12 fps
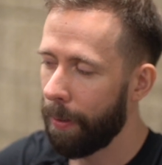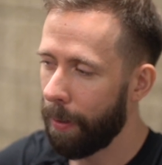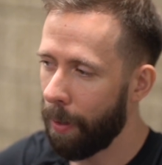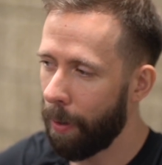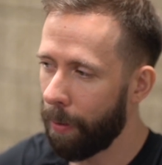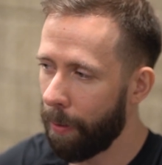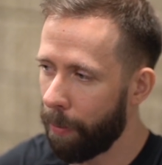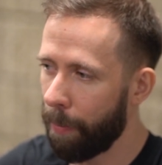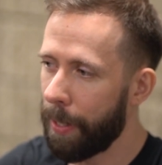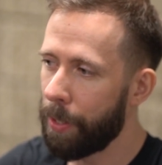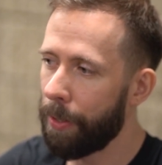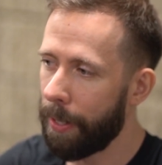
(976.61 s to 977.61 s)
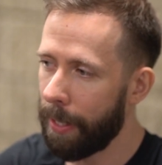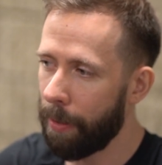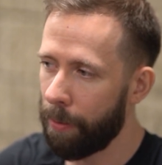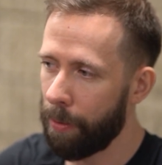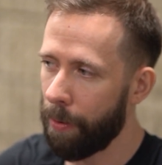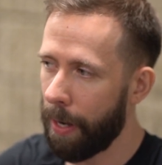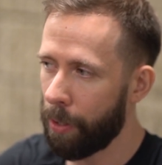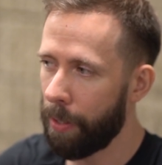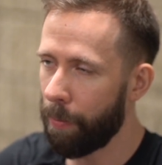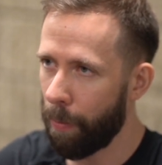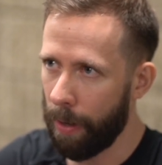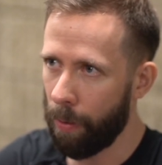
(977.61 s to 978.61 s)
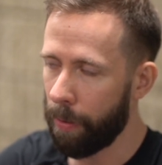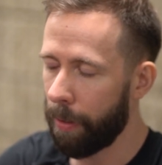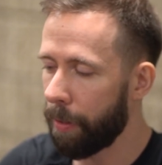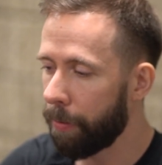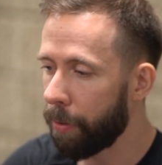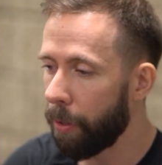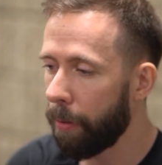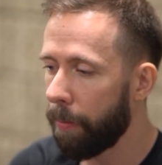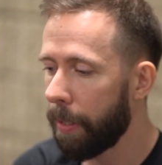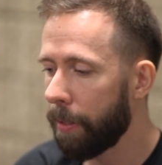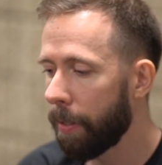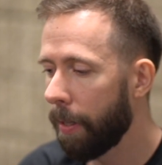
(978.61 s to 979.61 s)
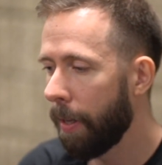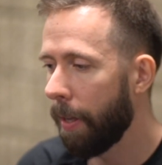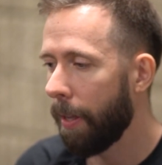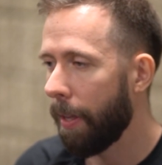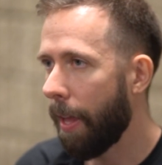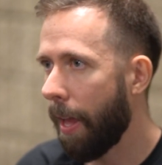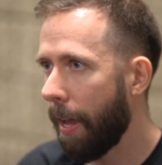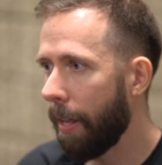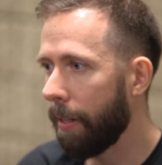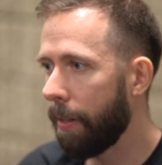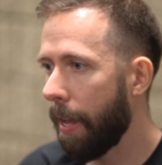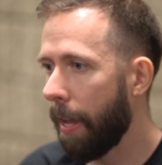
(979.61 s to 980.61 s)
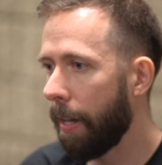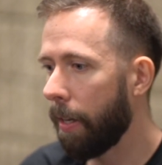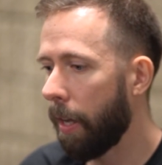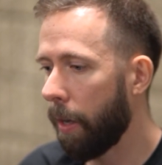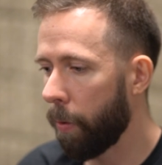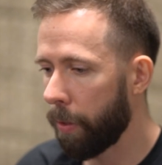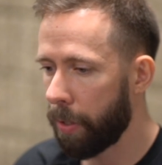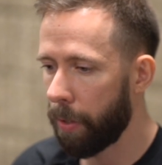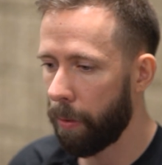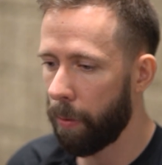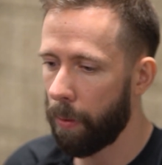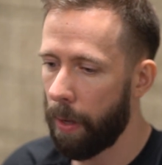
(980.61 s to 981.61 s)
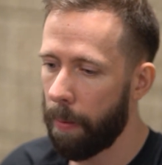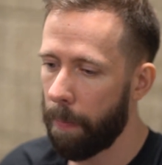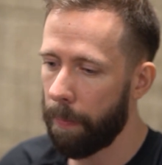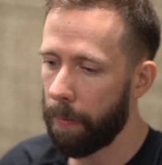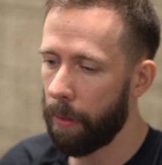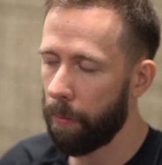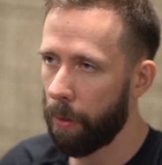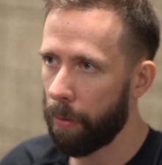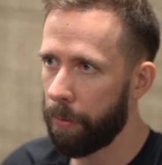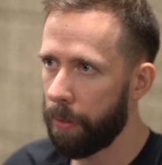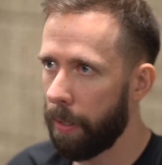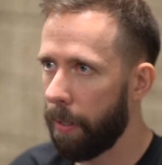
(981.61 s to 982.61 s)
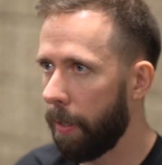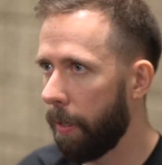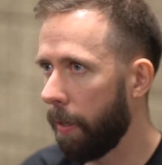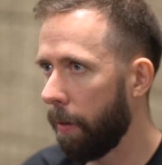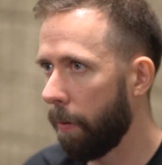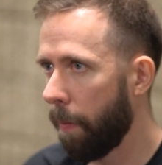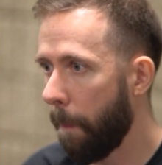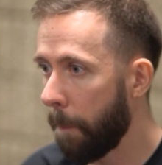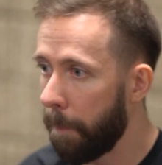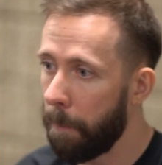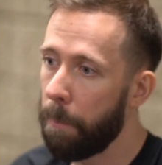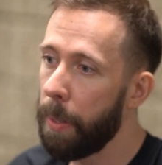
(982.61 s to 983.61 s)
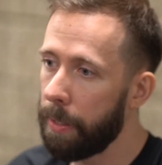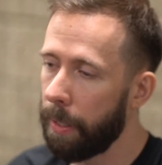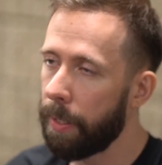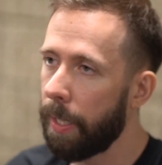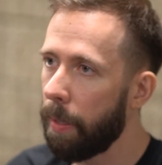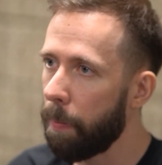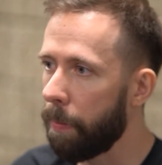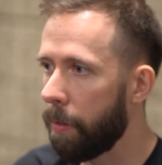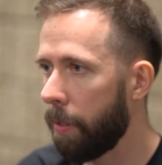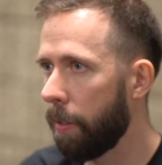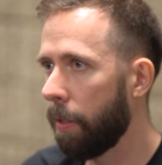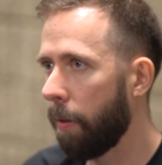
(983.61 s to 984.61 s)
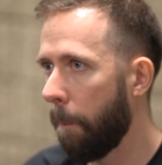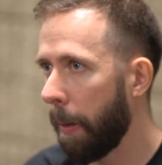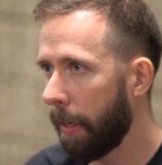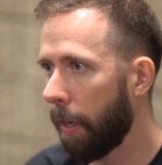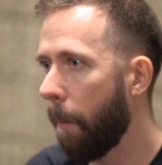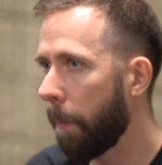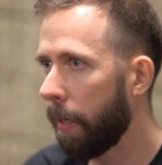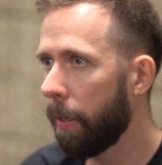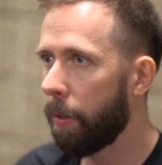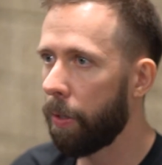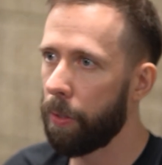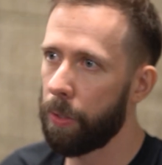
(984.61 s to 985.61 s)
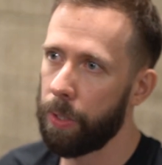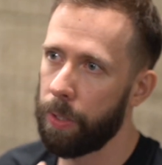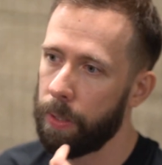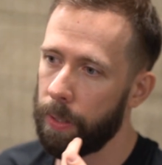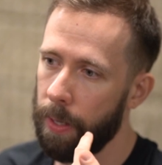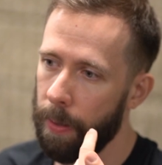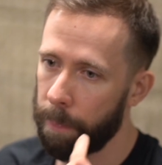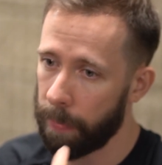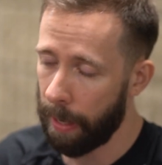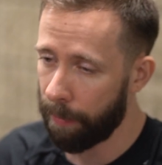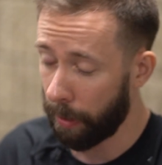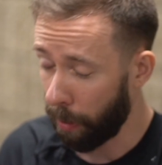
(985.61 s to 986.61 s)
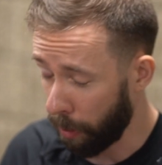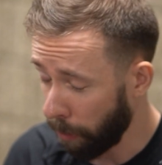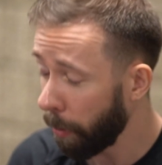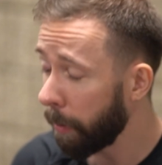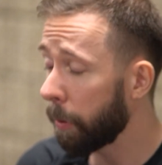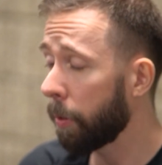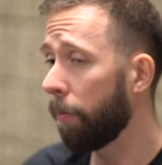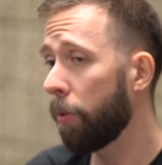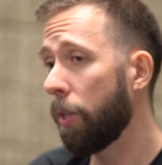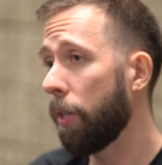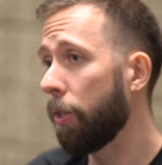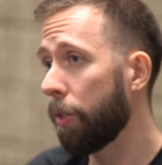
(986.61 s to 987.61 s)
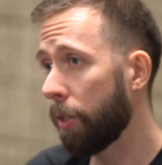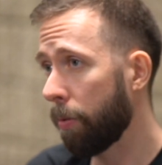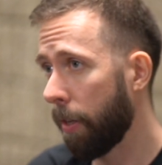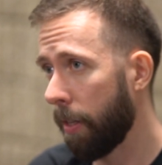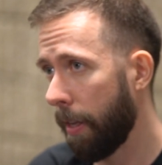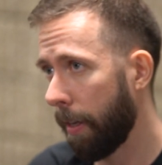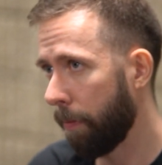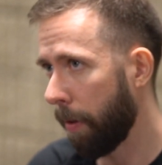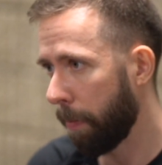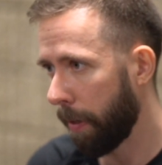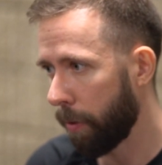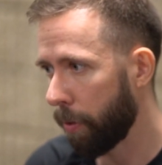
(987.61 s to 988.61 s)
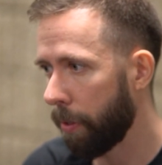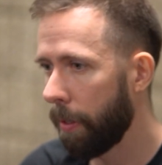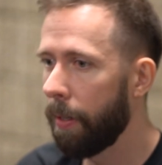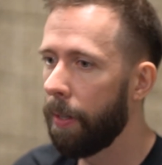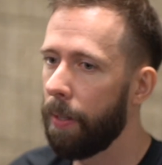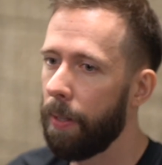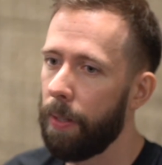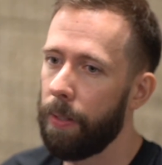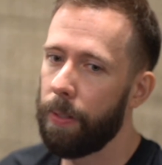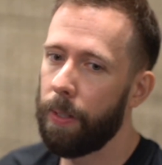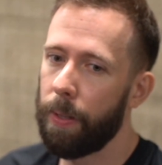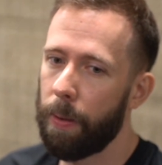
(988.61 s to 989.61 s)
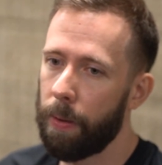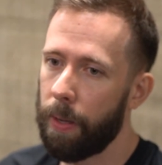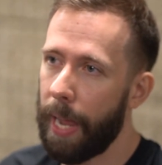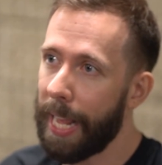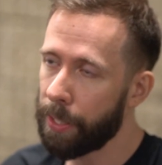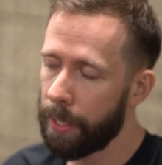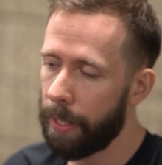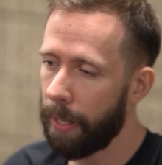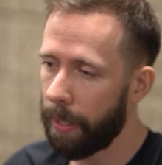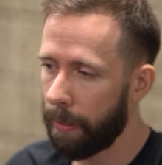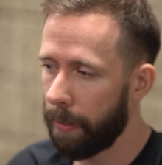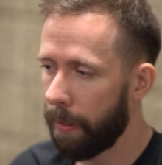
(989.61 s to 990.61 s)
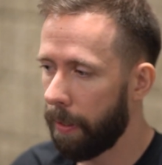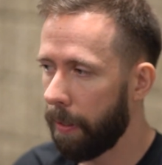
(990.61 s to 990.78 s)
the information they need to actually run all the different tournaments. And then I also am involved in building teams, picking up players, having the difficult conversations as well, like when players are exiting